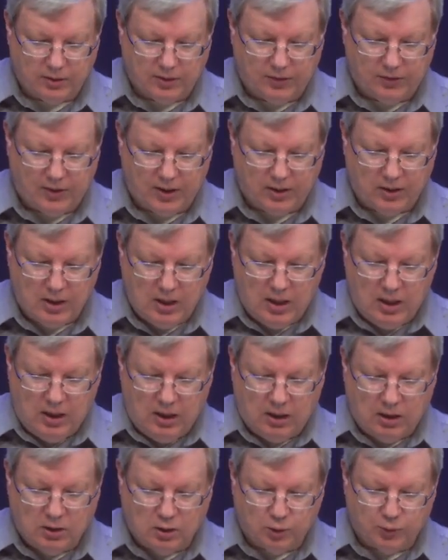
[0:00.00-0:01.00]
It said,
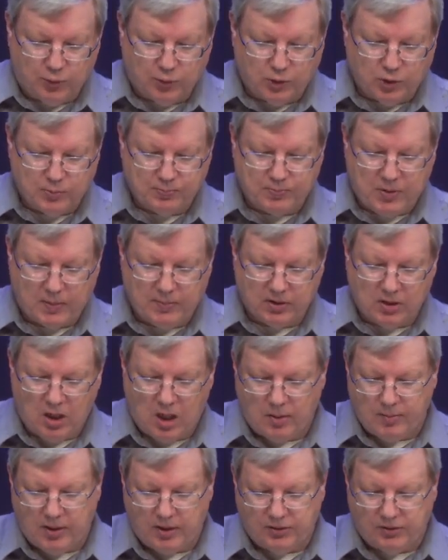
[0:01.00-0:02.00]
in her first public
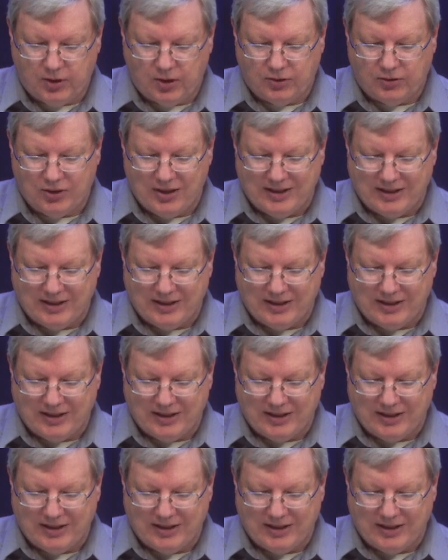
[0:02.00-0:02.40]
comment since